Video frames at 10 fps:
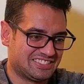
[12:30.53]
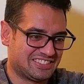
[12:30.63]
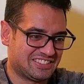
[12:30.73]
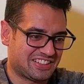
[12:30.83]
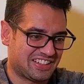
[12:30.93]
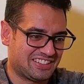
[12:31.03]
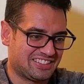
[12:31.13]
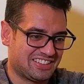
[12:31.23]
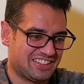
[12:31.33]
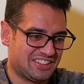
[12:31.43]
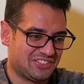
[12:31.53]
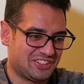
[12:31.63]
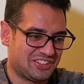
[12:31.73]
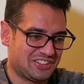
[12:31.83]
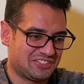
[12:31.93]
Okay, end the
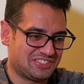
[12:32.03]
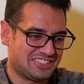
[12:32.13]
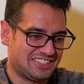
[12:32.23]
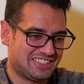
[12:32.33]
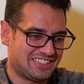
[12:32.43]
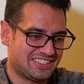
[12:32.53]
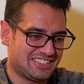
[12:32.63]
video, please.